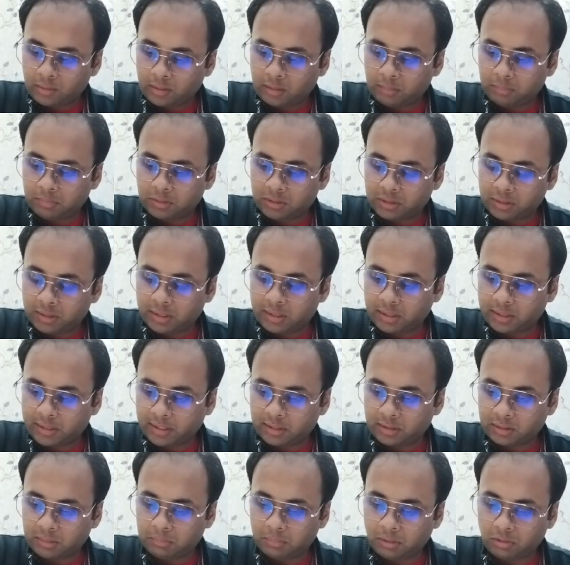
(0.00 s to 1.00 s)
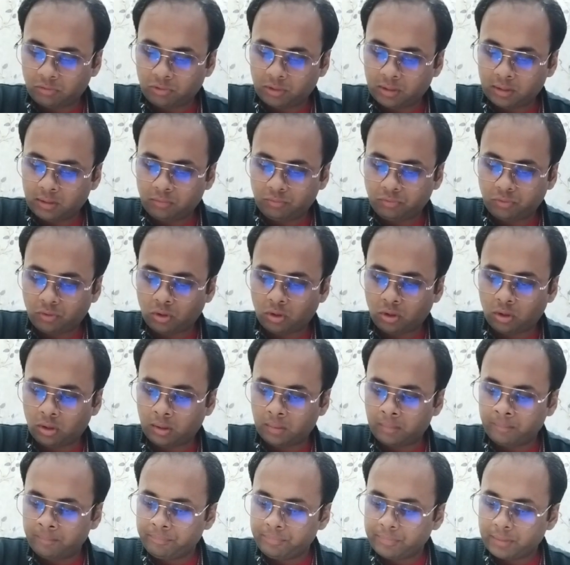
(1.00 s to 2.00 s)
Let me say case number one.
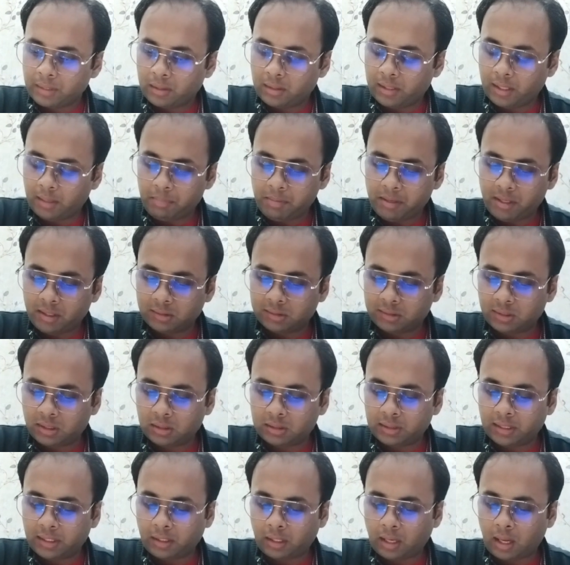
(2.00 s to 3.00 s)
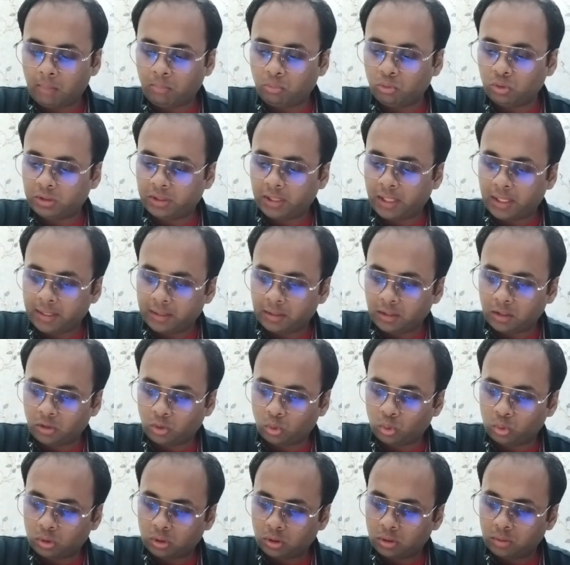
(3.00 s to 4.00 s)
For let me consider that Ramu is telling the
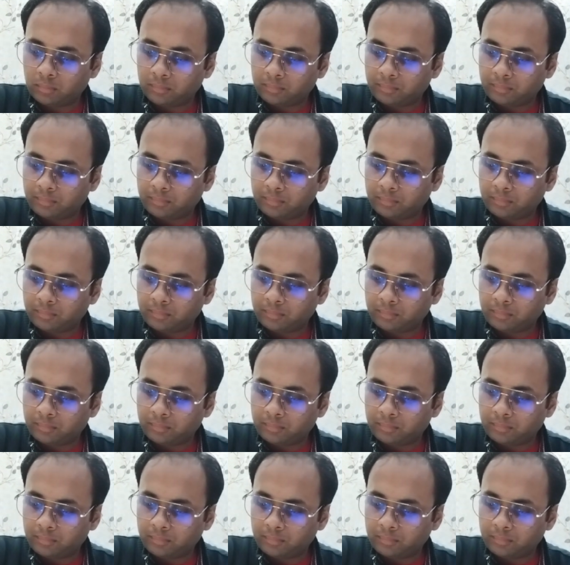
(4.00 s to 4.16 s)
truth.